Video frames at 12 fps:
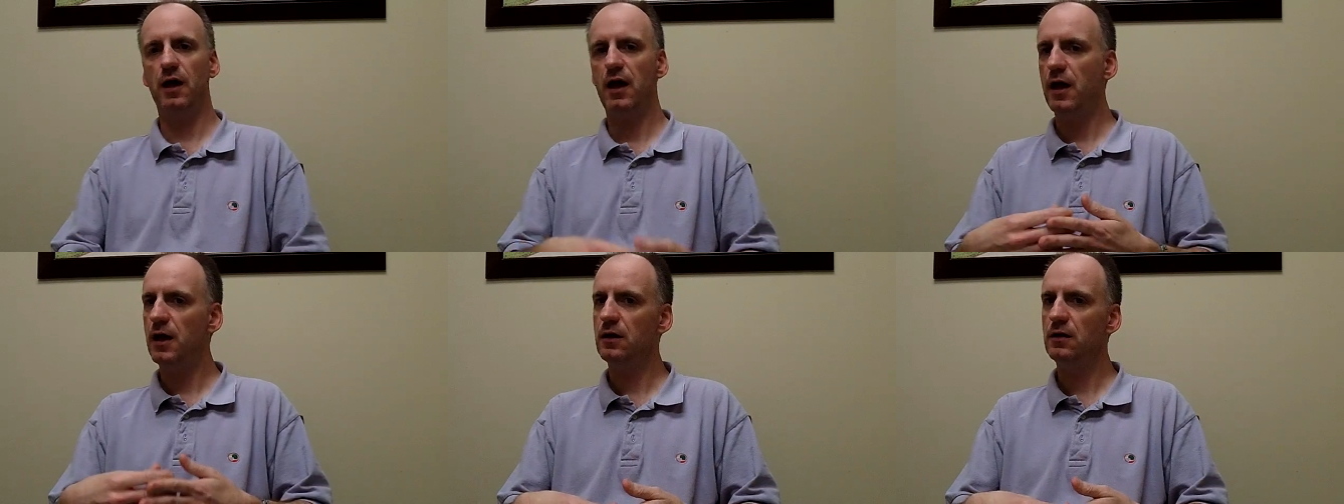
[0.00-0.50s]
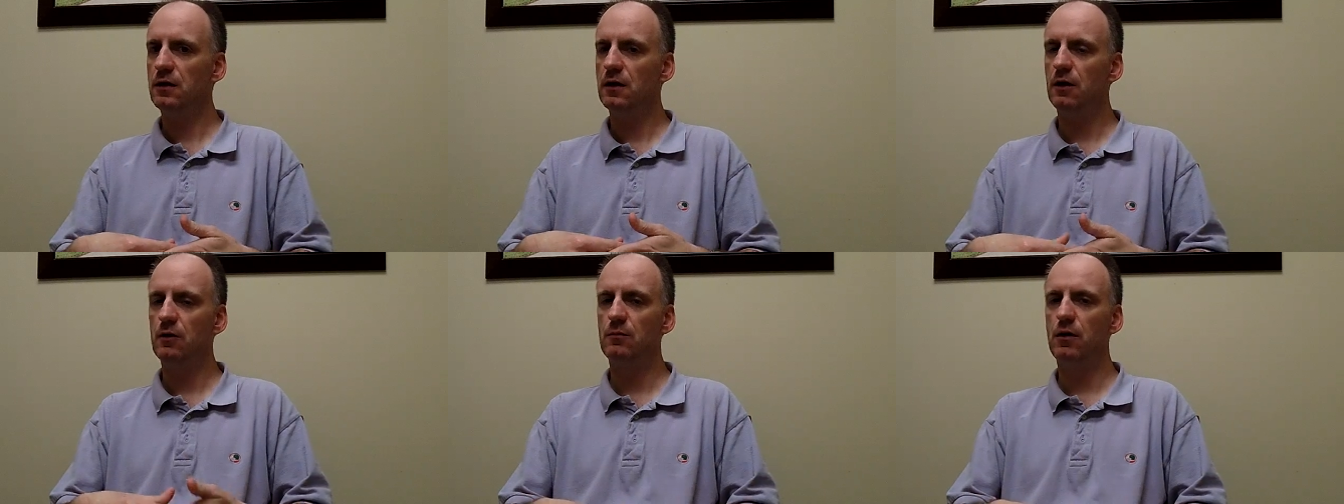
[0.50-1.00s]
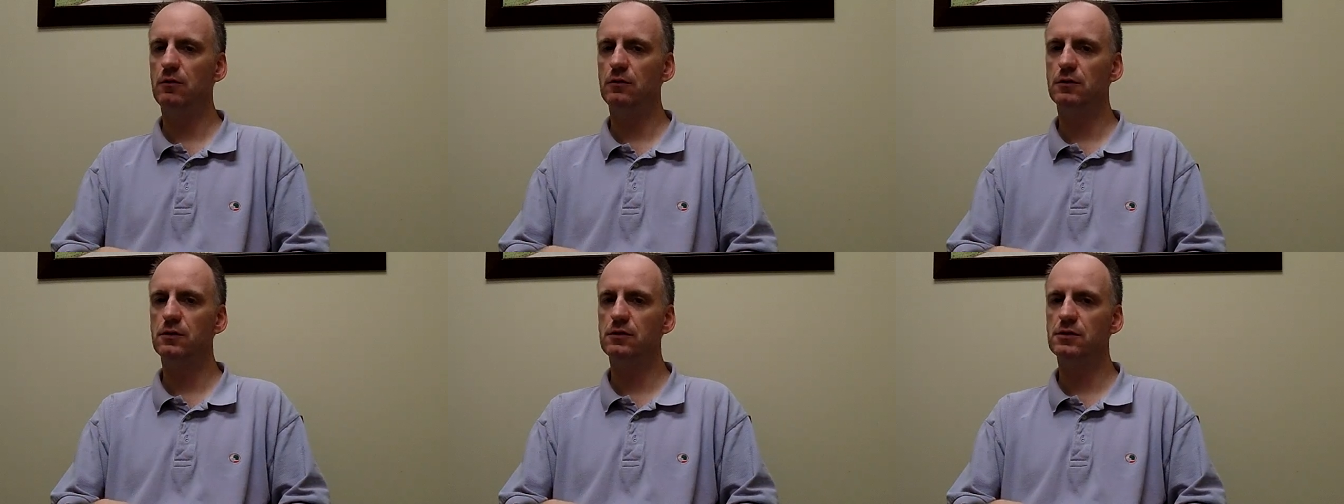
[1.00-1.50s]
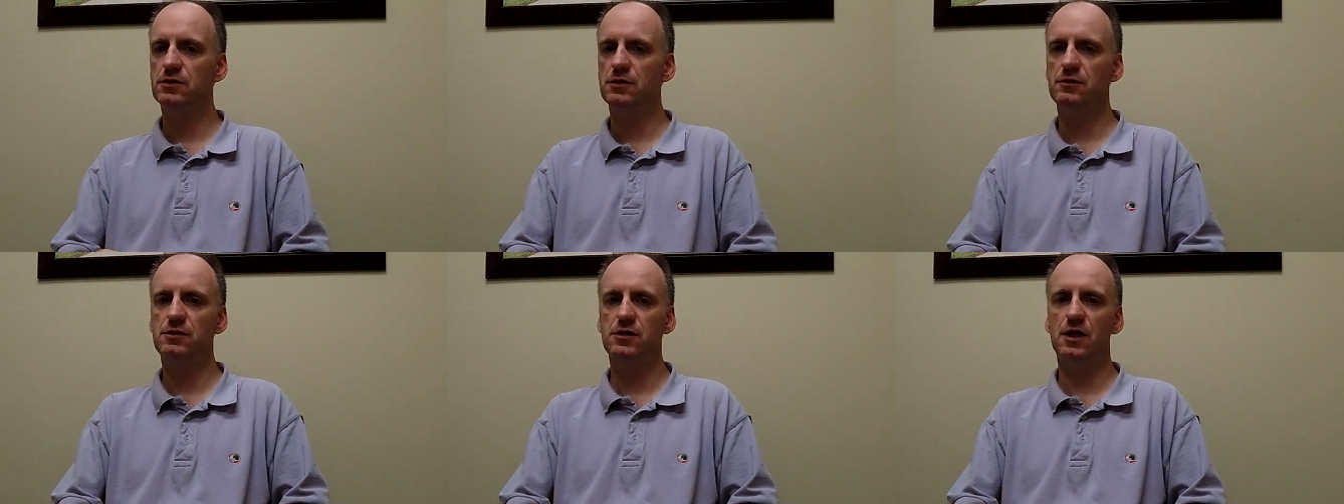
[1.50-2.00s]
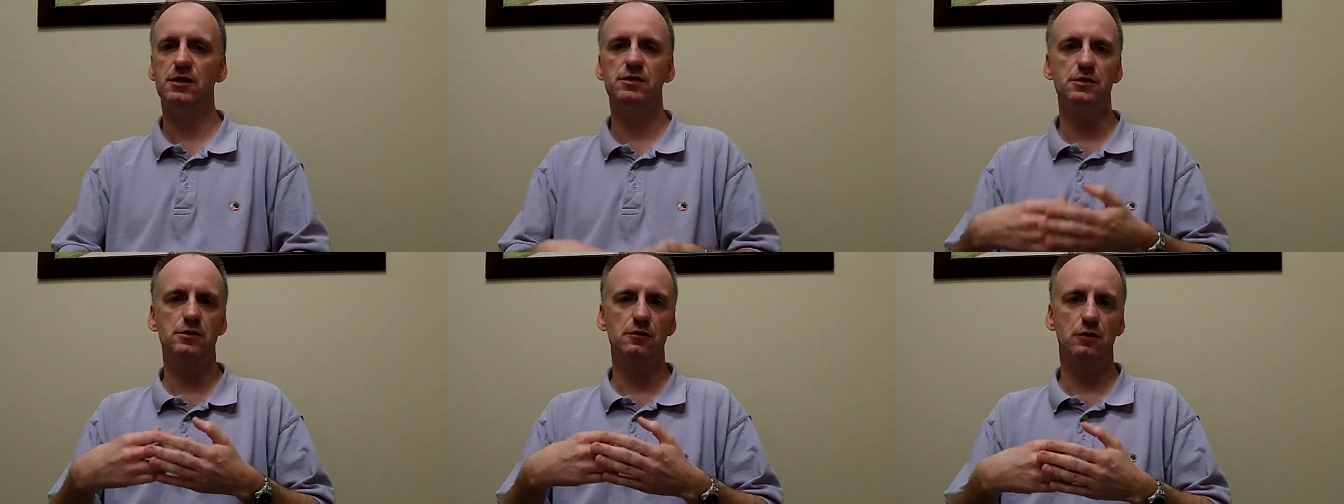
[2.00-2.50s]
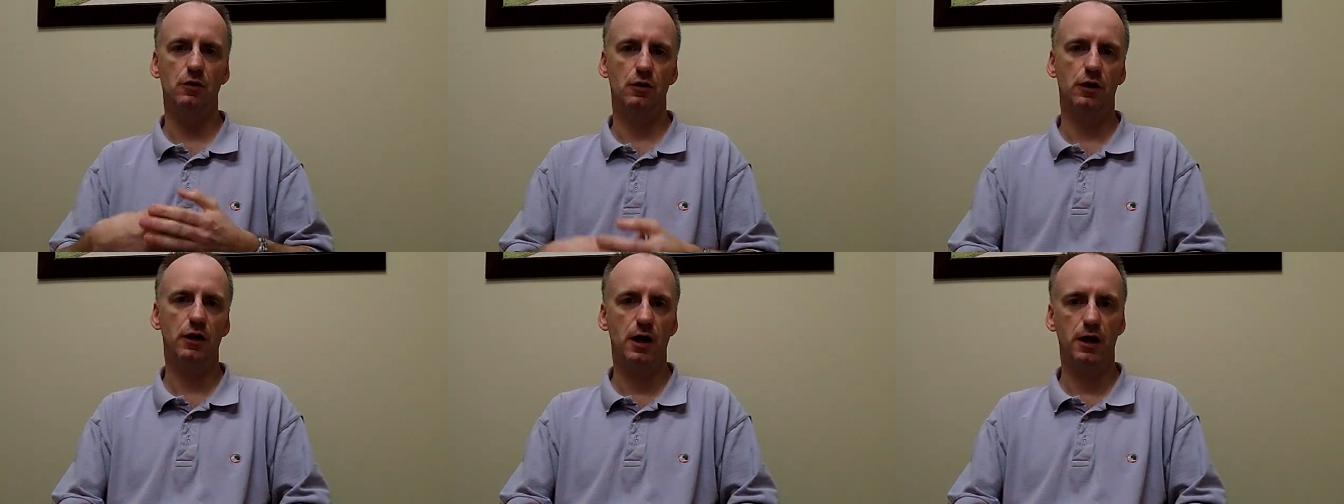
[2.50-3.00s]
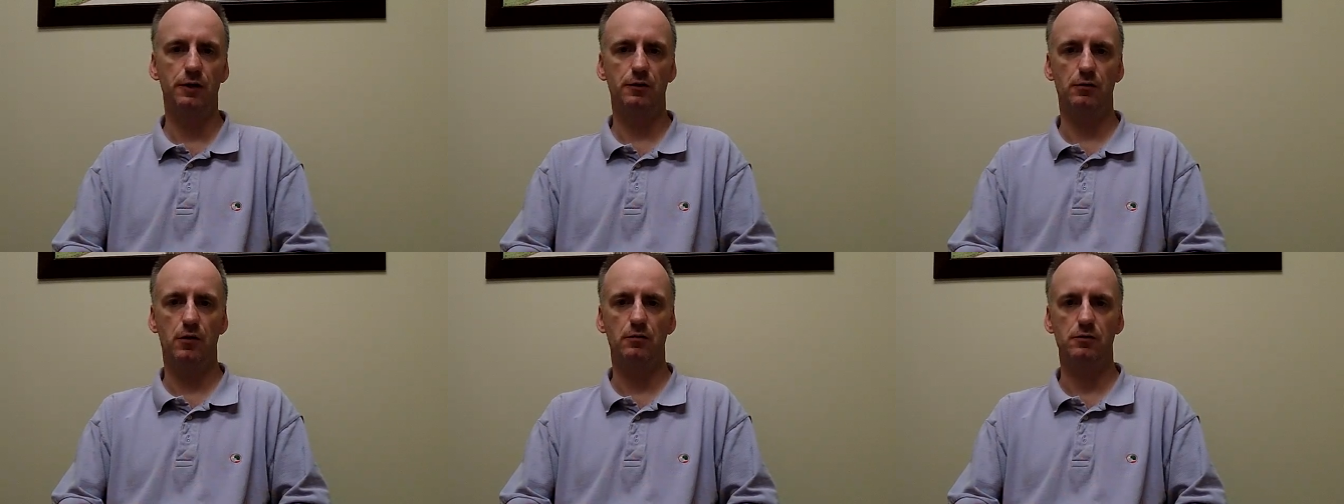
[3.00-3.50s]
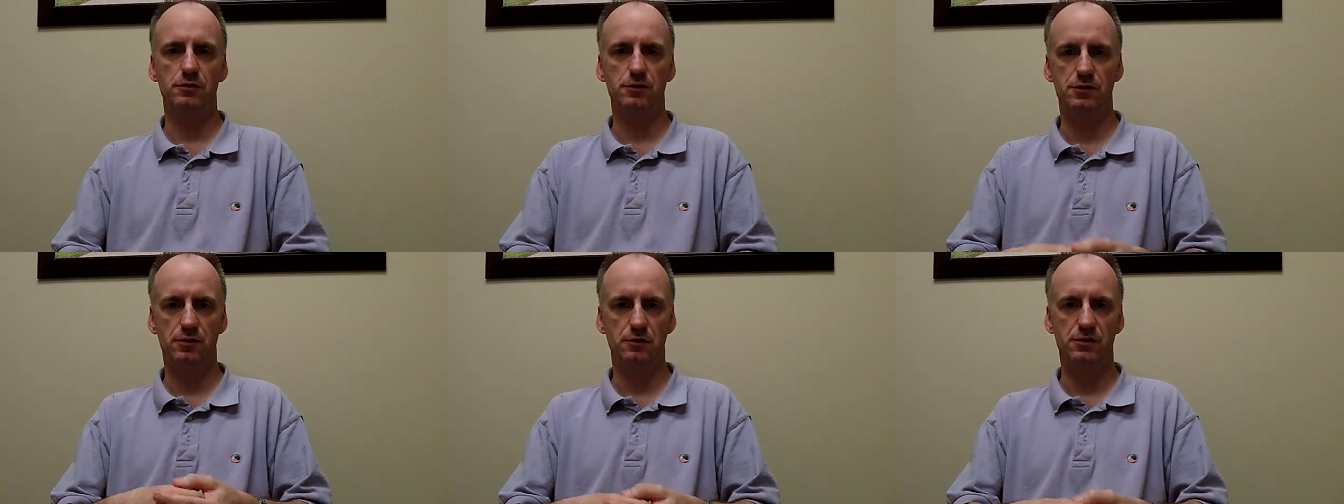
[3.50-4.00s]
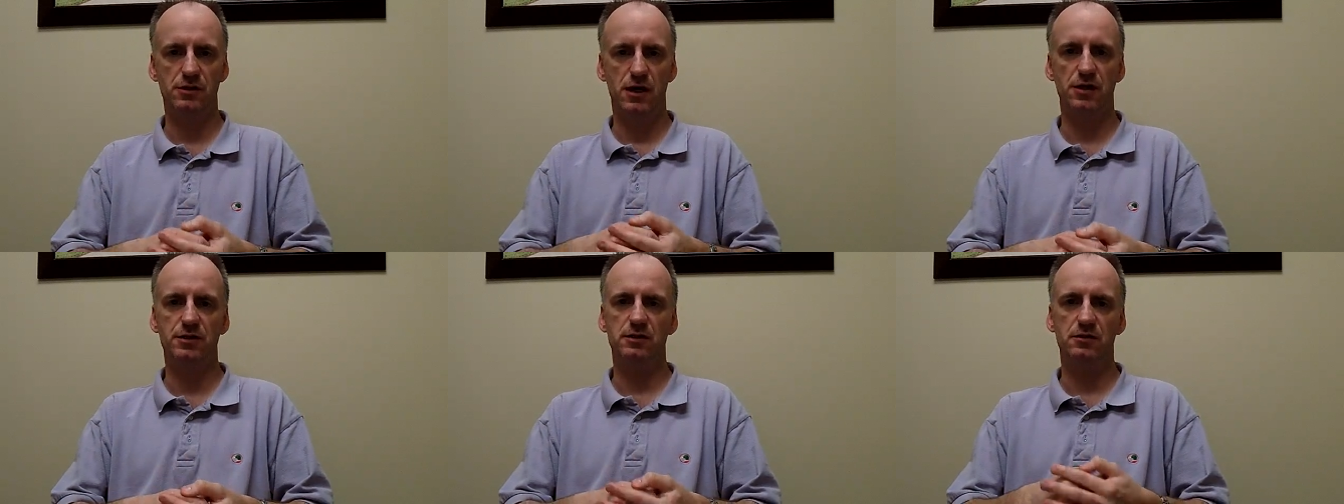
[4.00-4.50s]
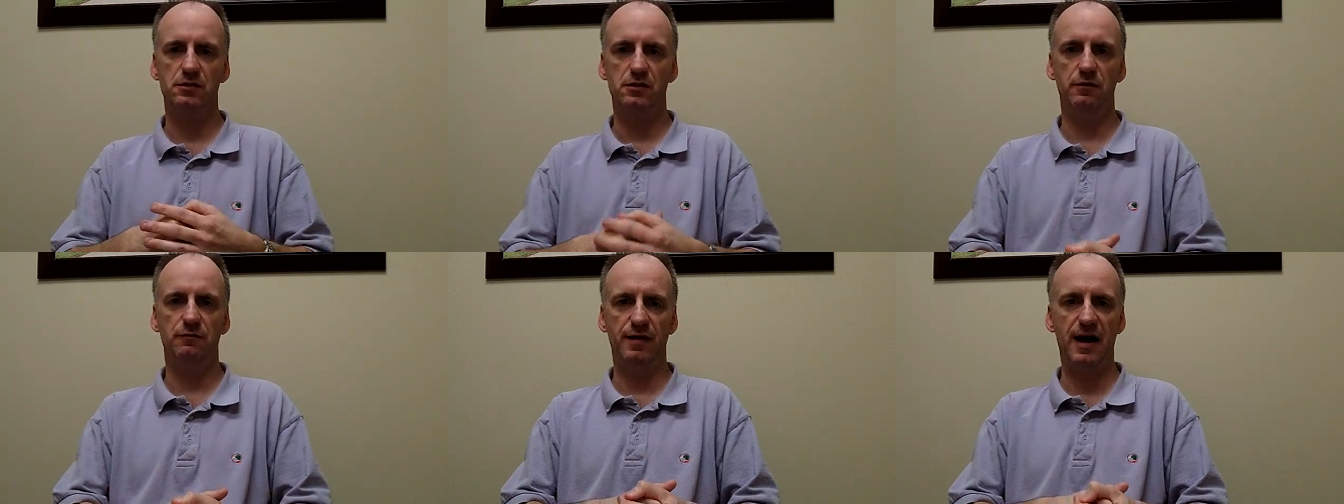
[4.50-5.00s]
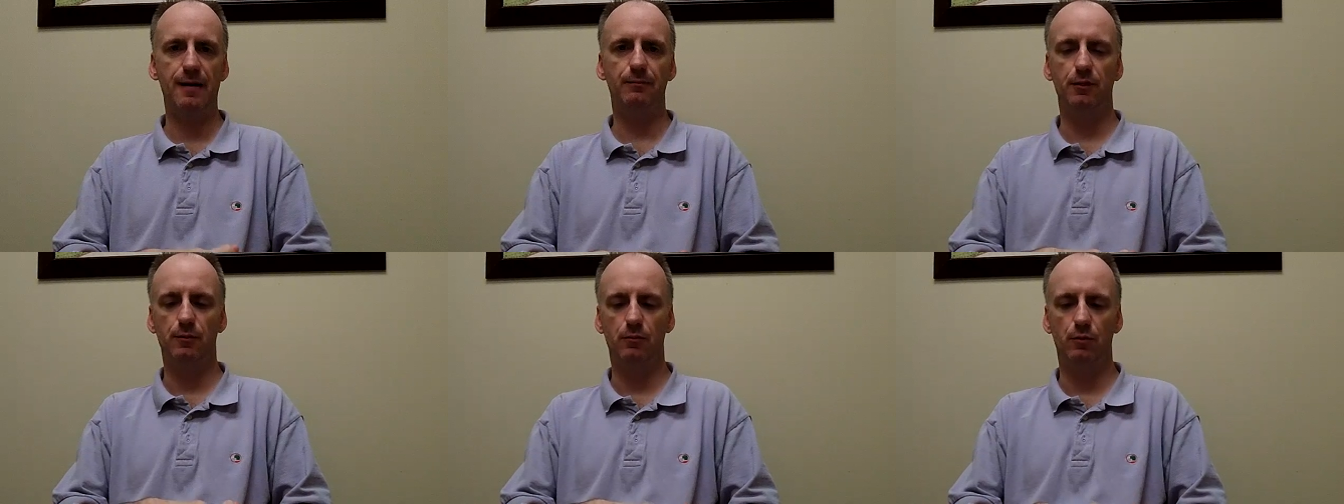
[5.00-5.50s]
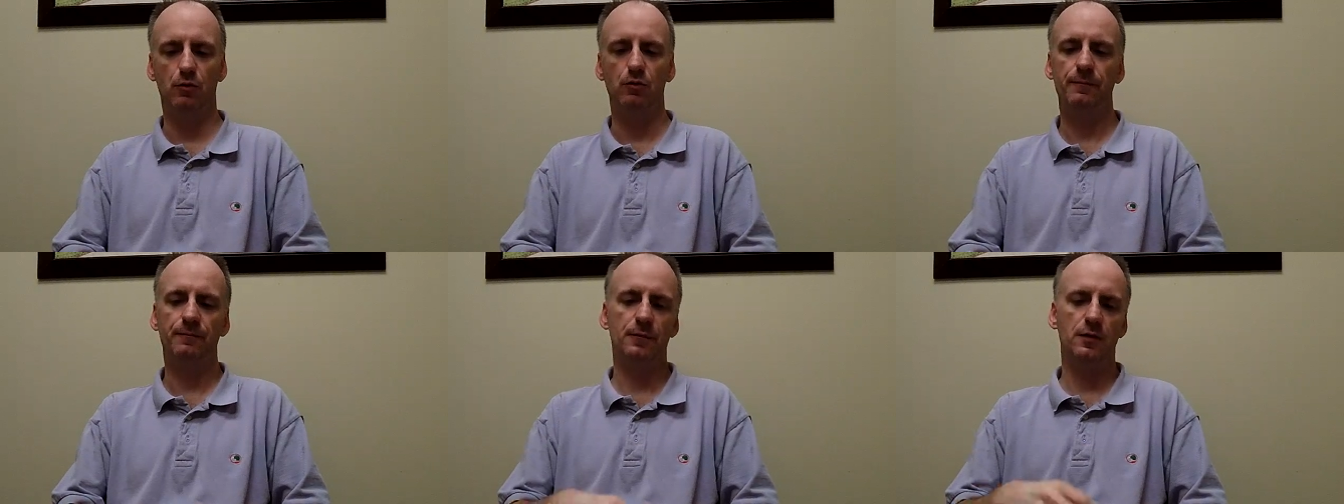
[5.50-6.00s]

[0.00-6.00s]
and the homeowners association or condo owners association if applicable.